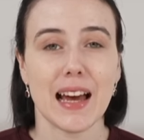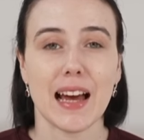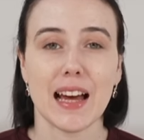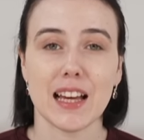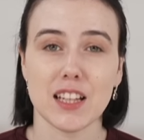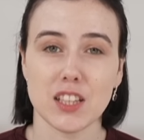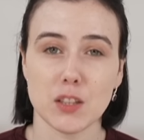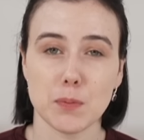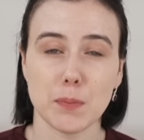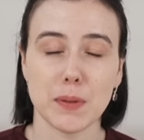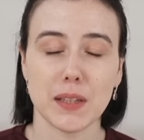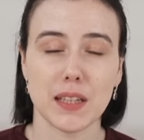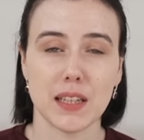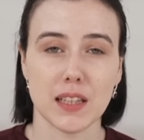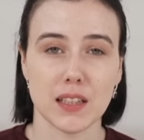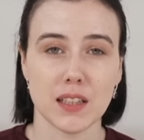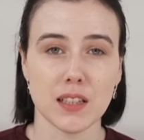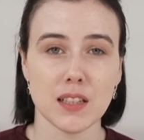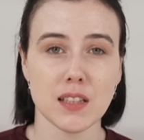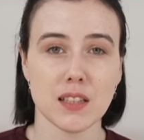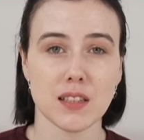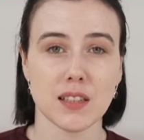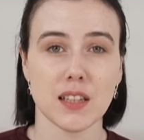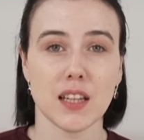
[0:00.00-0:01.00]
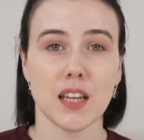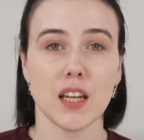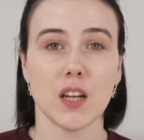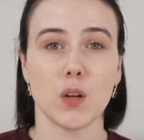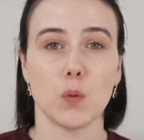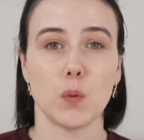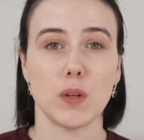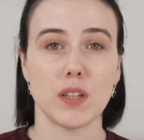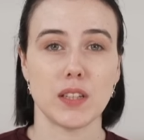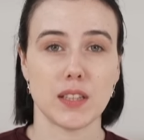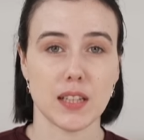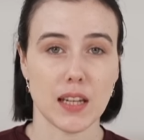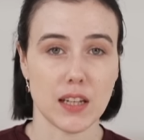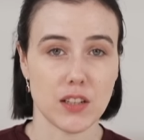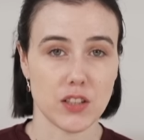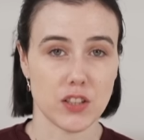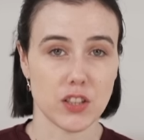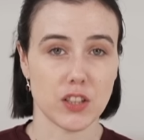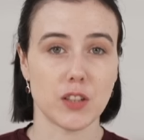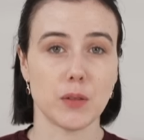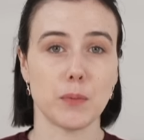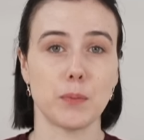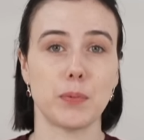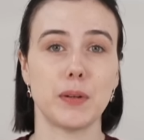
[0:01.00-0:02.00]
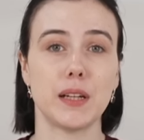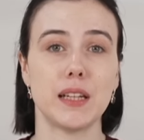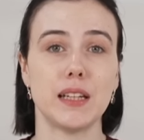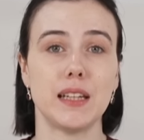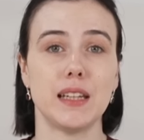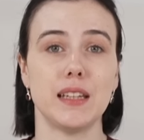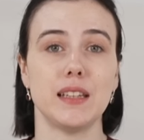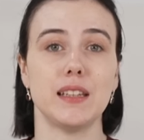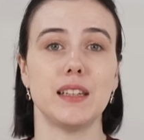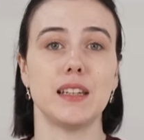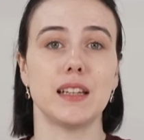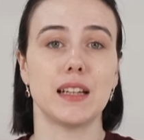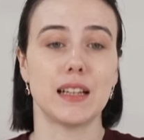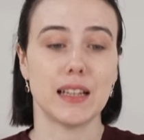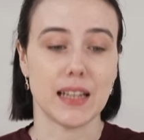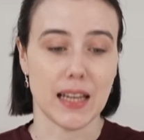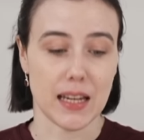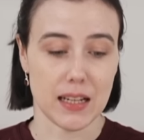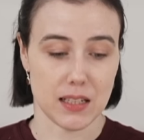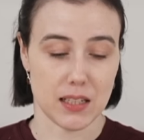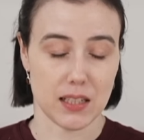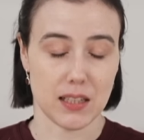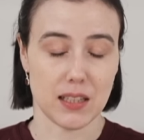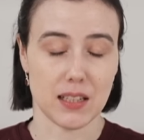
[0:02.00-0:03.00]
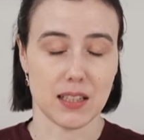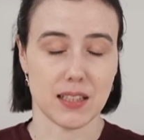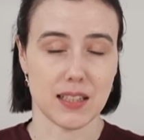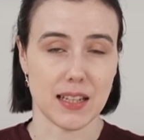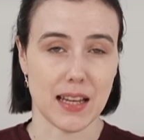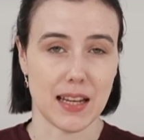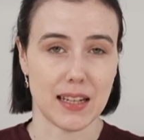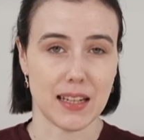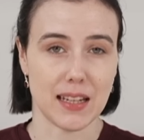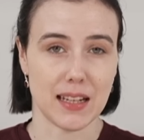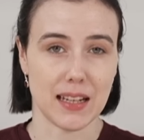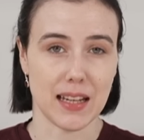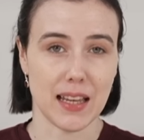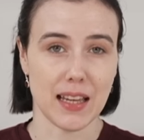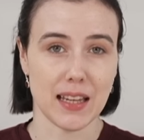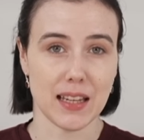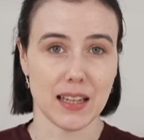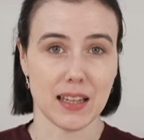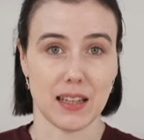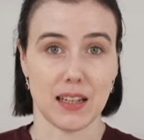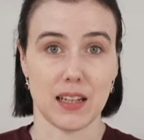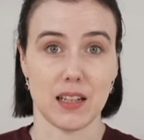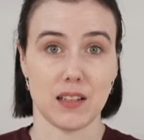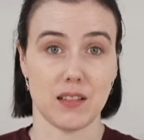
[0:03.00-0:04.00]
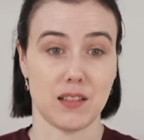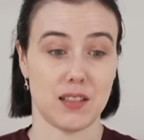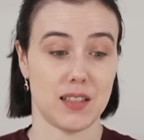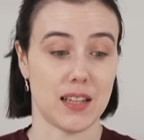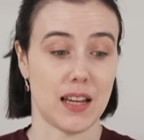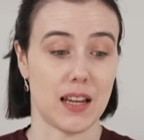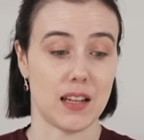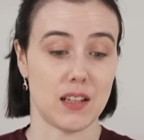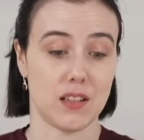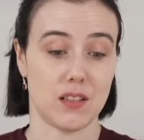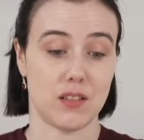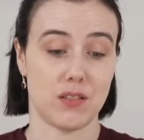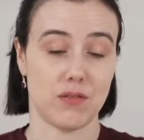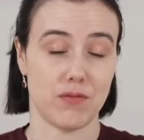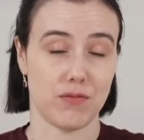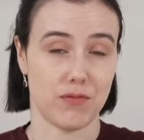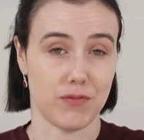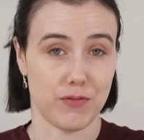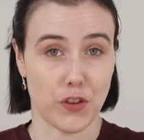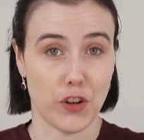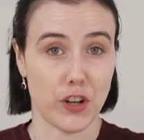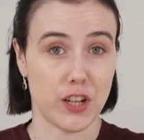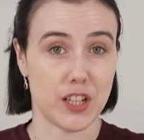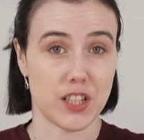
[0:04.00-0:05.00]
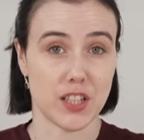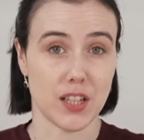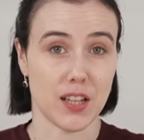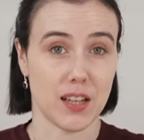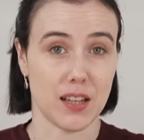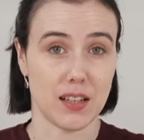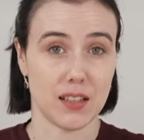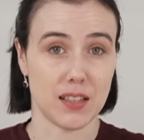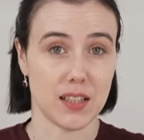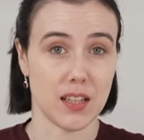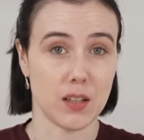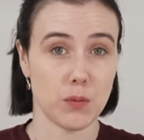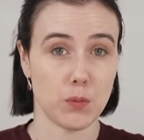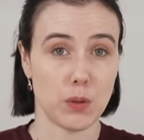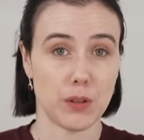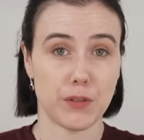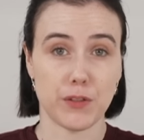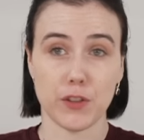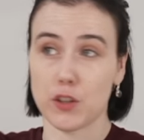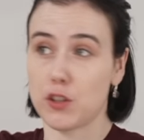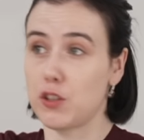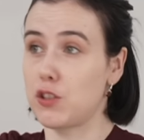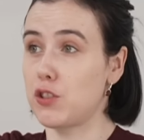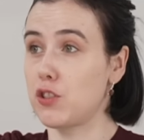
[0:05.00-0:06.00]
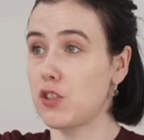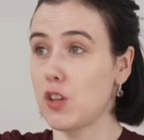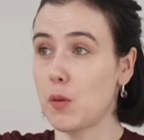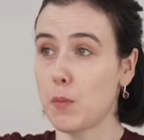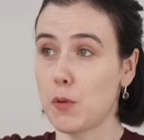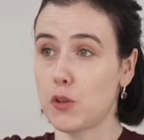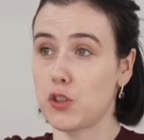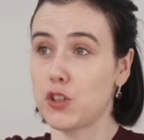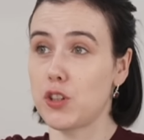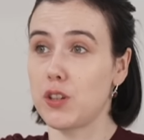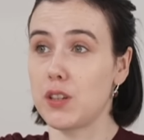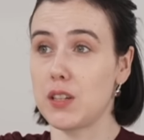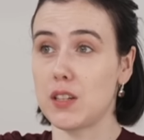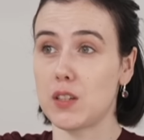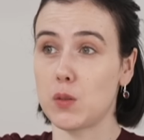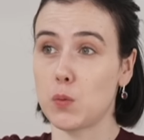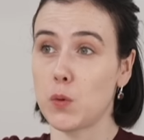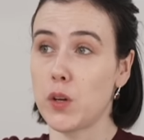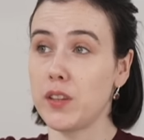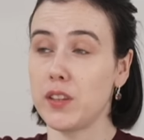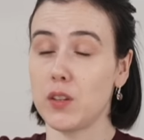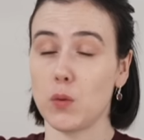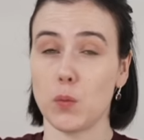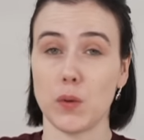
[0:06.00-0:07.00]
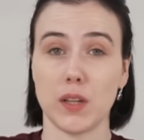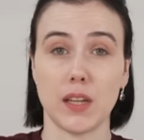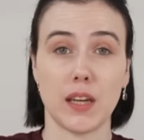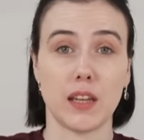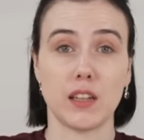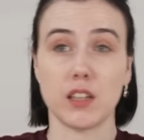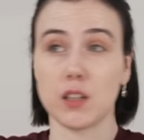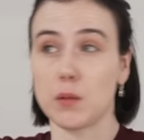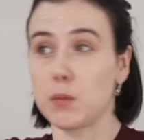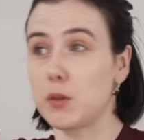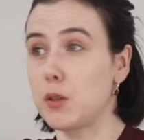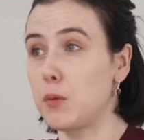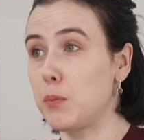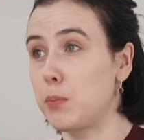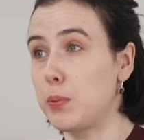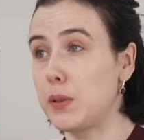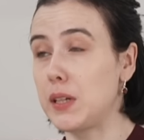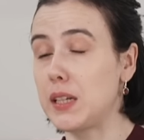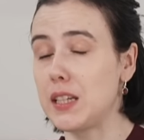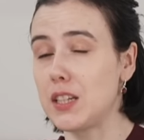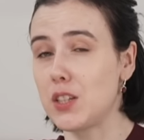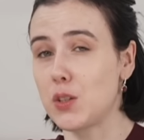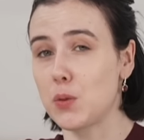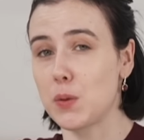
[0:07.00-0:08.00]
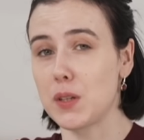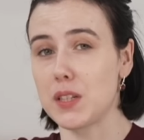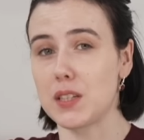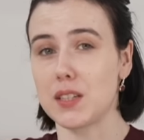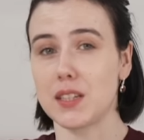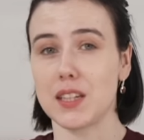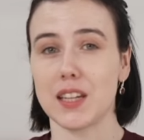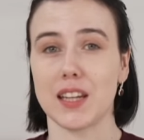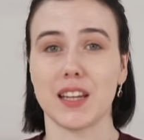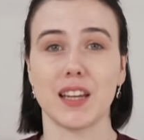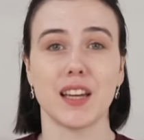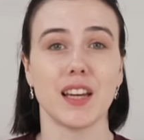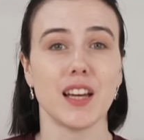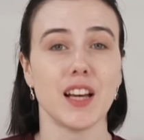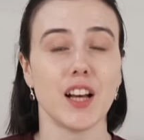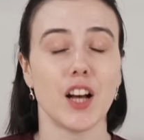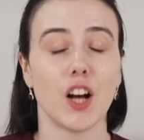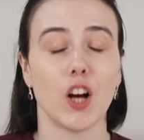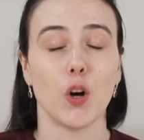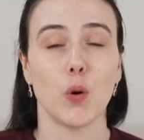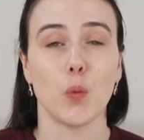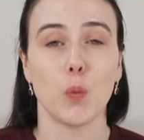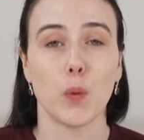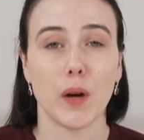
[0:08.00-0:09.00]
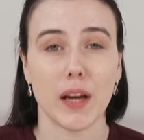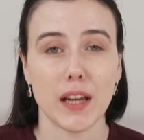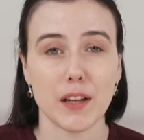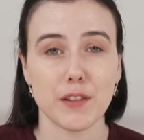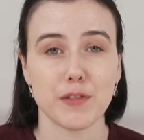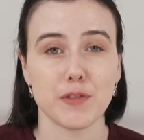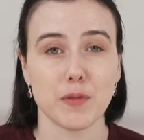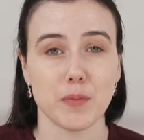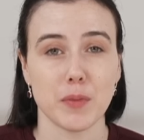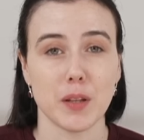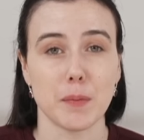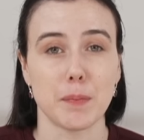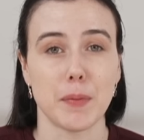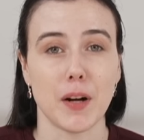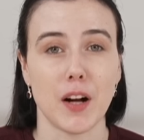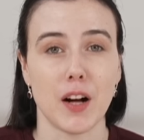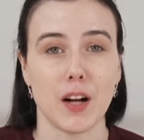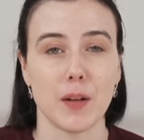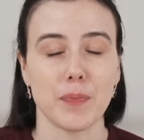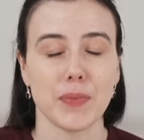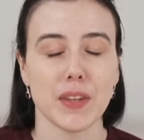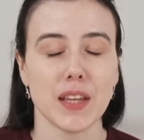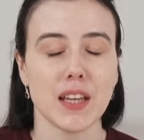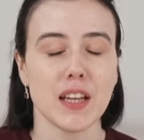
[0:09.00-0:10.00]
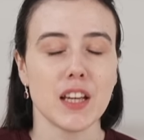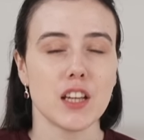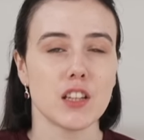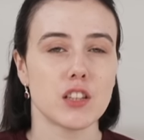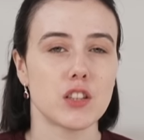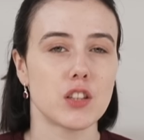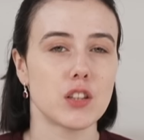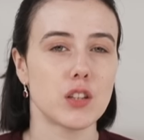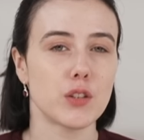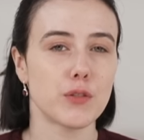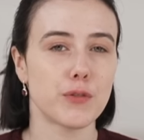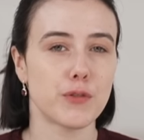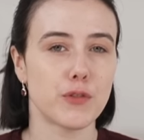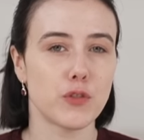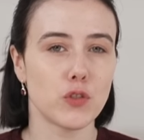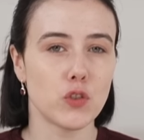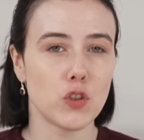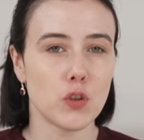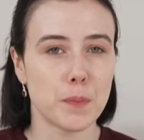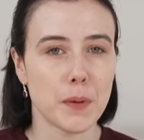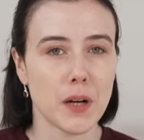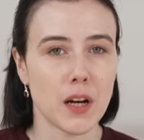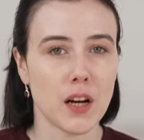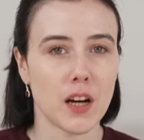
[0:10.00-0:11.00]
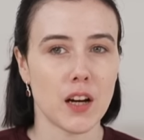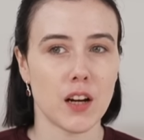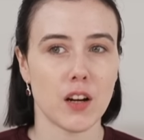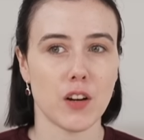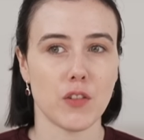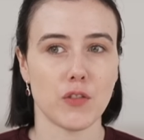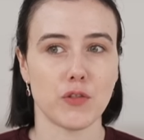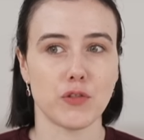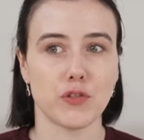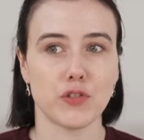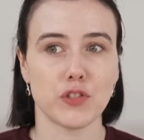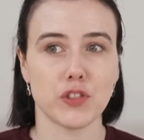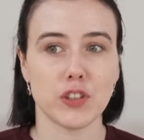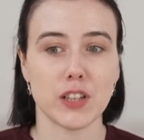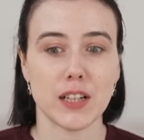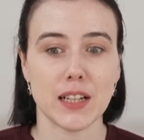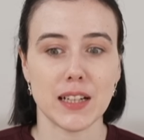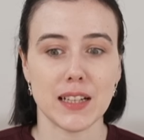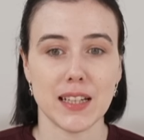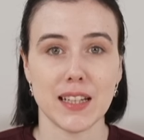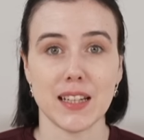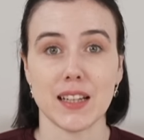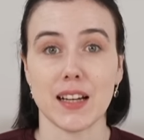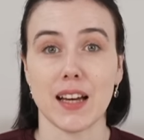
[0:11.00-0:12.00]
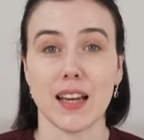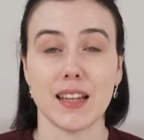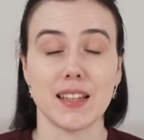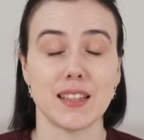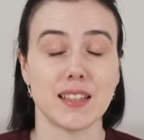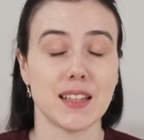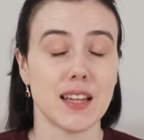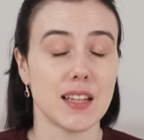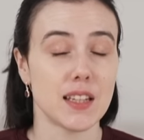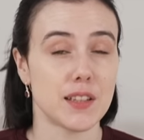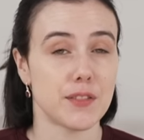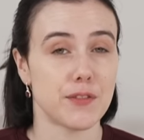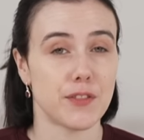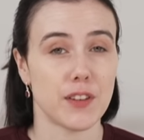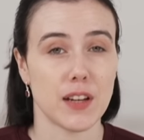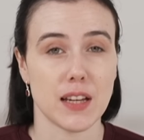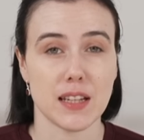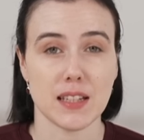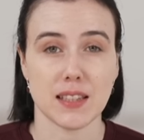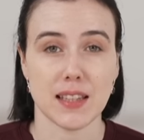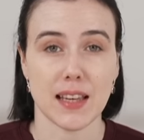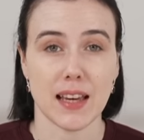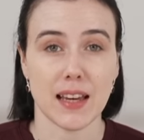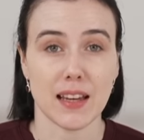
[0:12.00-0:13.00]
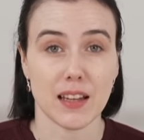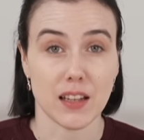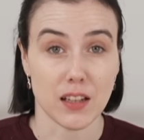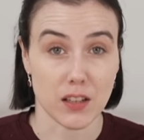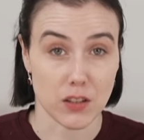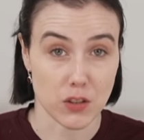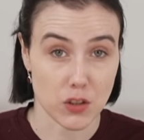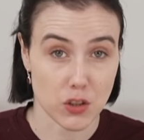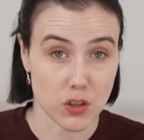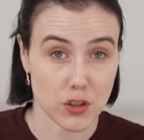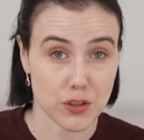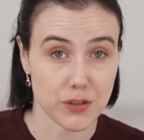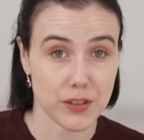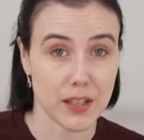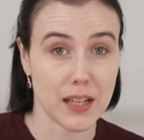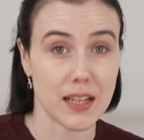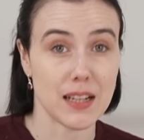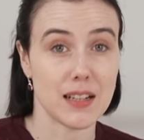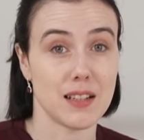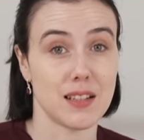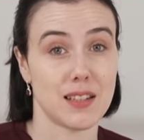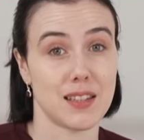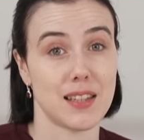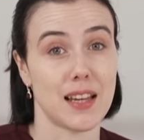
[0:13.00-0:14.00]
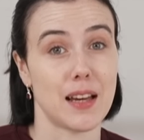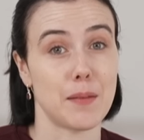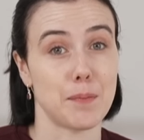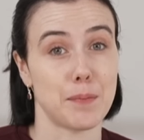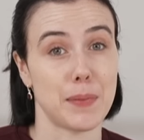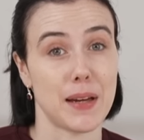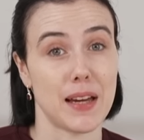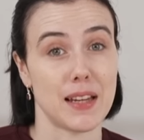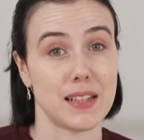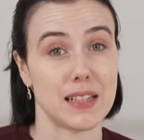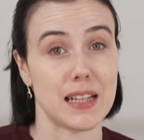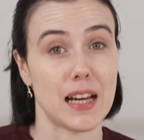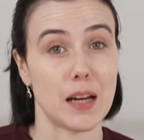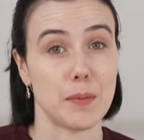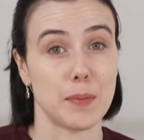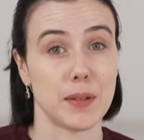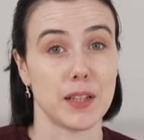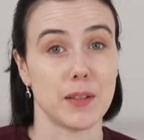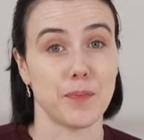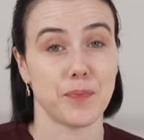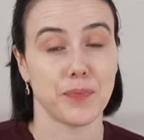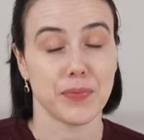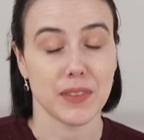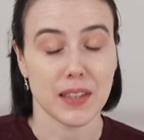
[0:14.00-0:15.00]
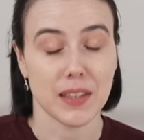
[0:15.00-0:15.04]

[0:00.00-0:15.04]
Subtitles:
As beginners, we tend to completely neglect the standing leg and it stands very turned in, and we focus so much on this one that we end up completely twisting away from the bar. So the floor bar really identifies that and trains that bad habit.